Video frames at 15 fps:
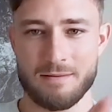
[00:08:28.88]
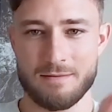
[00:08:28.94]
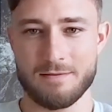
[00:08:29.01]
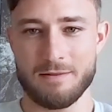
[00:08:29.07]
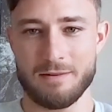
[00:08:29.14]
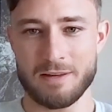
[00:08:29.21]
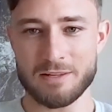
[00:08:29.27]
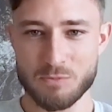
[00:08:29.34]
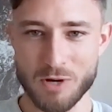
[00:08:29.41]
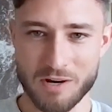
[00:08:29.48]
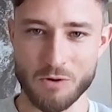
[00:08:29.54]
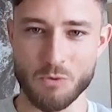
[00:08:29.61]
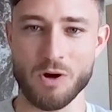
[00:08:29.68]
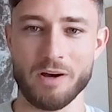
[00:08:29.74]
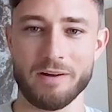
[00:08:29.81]
That's
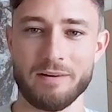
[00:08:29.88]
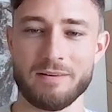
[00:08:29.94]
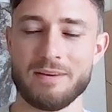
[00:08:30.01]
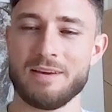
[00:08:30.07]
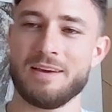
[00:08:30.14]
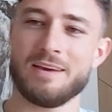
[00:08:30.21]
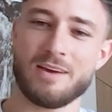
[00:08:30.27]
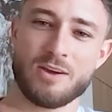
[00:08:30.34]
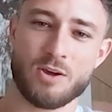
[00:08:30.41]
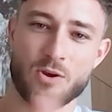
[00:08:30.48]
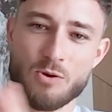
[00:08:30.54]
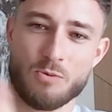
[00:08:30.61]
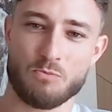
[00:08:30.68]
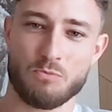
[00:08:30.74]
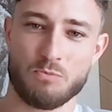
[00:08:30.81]
bucket one.
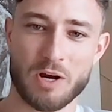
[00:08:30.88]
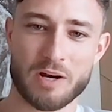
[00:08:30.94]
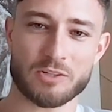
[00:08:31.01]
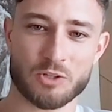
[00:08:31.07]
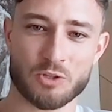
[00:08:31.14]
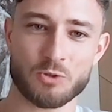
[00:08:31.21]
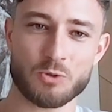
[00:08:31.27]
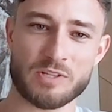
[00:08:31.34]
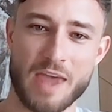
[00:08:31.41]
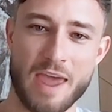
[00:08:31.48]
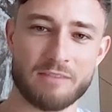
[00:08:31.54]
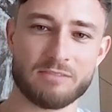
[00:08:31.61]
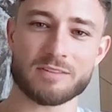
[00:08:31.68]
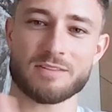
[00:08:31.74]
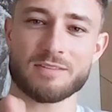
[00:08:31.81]
Bucket two is
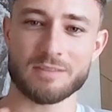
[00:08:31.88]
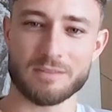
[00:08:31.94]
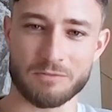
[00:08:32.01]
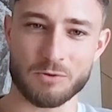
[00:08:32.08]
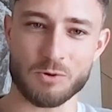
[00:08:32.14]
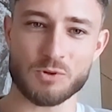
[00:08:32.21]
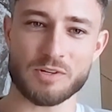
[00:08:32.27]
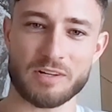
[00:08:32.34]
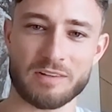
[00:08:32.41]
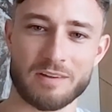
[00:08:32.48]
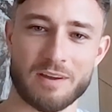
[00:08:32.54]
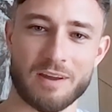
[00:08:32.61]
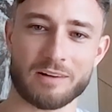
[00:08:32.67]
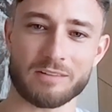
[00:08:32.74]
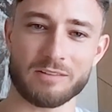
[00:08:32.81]
everything that falls under the
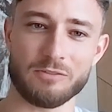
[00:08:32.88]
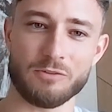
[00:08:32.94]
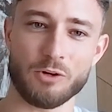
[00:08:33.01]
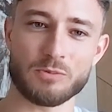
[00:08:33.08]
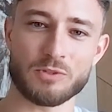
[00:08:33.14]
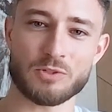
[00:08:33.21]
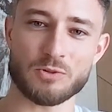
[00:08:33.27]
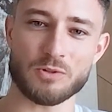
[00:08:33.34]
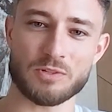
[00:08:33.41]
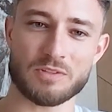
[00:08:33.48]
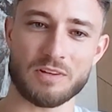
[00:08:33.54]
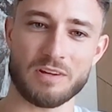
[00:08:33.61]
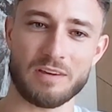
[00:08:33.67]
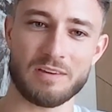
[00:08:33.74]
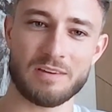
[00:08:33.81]
category of open source
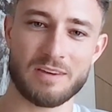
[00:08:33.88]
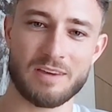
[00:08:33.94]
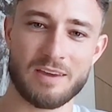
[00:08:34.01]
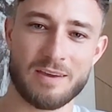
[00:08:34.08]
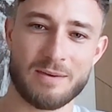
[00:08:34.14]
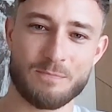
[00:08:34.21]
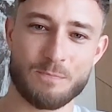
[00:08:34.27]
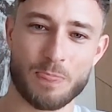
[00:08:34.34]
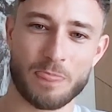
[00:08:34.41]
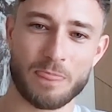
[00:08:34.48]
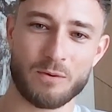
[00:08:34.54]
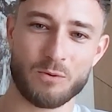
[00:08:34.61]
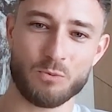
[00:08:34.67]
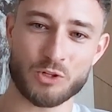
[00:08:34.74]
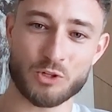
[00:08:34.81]
today,
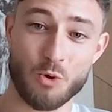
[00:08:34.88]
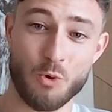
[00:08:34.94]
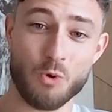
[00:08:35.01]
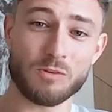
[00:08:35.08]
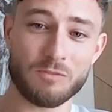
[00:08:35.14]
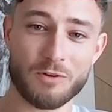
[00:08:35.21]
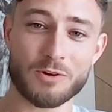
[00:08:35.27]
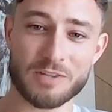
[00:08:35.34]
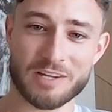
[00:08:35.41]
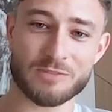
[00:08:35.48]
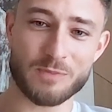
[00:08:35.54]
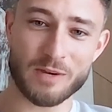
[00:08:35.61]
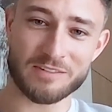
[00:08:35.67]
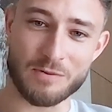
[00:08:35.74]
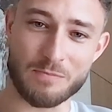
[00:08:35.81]
which all of those
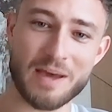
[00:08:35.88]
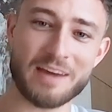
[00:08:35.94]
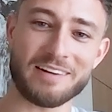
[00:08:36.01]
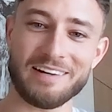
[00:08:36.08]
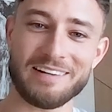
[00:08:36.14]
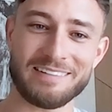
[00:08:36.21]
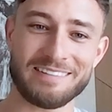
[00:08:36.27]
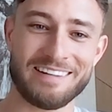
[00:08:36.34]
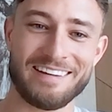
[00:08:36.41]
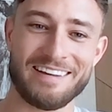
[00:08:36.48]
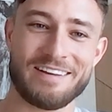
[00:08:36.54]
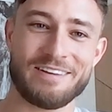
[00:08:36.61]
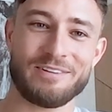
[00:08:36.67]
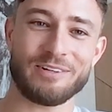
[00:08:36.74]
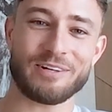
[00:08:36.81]
aspects are better.
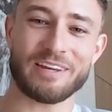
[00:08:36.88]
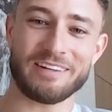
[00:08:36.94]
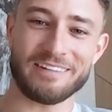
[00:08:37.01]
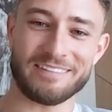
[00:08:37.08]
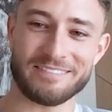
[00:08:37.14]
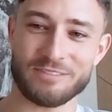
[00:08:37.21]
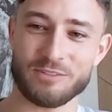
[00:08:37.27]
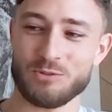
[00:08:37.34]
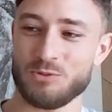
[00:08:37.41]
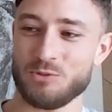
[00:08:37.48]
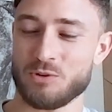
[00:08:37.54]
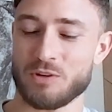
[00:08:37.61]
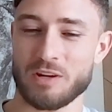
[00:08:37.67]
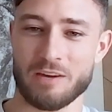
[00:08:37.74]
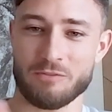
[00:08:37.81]
Okay,
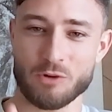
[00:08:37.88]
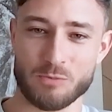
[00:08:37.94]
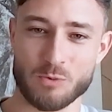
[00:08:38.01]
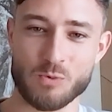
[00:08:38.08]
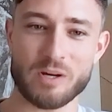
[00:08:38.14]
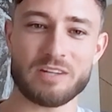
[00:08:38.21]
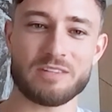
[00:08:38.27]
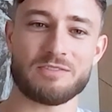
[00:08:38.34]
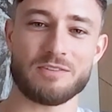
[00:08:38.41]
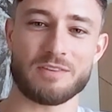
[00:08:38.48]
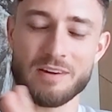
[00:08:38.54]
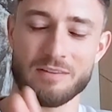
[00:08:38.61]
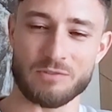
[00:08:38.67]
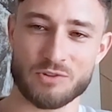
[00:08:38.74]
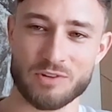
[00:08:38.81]
you can have open weights, you
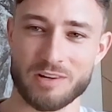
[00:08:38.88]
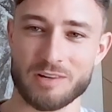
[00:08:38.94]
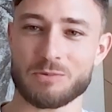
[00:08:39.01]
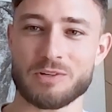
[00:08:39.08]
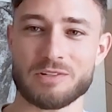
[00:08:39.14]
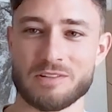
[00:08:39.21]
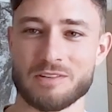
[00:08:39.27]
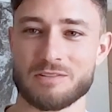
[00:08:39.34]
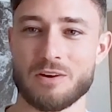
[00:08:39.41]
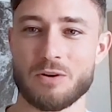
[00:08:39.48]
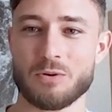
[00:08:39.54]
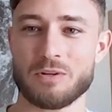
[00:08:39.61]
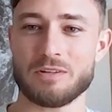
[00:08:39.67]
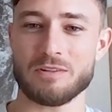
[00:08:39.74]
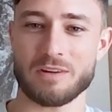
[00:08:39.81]
can have the training process
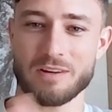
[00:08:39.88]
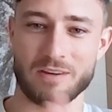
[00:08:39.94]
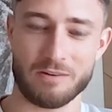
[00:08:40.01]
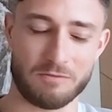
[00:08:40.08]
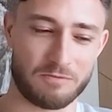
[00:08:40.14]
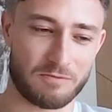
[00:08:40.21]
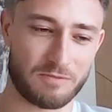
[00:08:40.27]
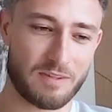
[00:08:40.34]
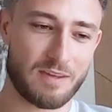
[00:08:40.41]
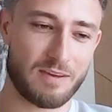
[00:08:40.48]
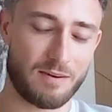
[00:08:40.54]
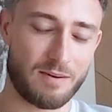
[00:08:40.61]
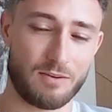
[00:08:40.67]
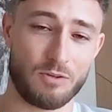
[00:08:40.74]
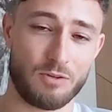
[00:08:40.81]
known, you can have,
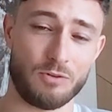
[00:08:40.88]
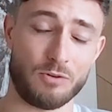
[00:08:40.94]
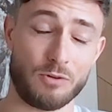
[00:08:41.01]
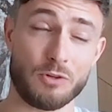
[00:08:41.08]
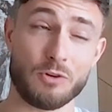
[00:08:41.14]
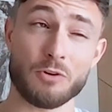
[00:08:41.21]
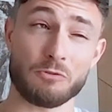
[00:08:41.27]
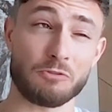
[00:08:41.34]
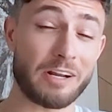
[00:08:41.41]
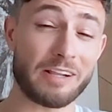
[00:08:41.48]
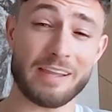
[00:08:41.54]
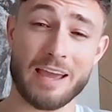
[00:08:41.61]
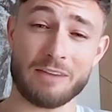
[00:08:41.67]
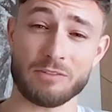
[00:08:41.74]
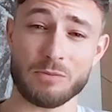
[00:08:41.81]
you don't
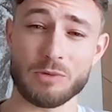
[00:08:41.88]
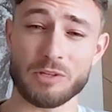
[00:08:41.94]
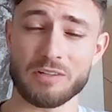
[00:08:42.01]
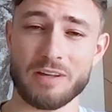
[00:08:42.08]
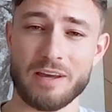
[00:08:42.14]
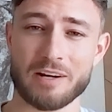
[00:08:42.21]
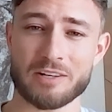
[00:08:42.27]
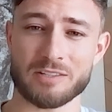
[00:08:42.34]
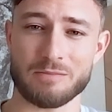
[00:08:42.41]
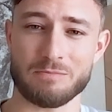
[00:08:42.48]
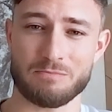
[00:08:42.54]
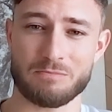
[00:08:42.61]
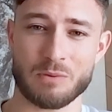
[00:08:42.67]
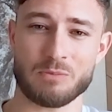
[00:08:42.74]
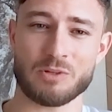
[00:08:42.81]
really have an ability to actually
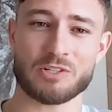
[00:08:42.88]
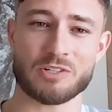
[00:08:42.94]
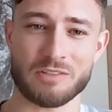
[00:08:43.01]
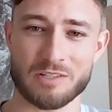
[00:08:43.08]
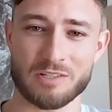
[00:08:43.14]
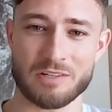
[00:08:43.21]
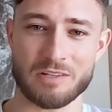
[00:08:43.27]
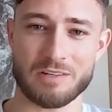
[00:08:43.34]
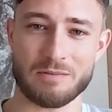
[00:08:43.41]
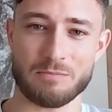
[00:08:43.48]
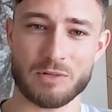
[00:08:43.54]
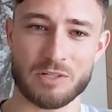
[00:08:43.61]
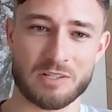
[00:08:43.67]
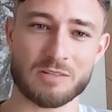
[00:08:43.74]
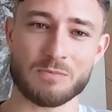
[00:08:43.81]
permissionlessly
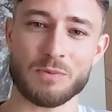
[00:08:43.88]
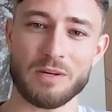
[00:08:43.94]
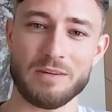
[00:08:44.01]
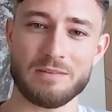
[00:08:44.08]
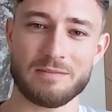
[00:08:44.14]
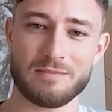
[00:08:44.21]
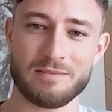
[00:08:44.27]
participate.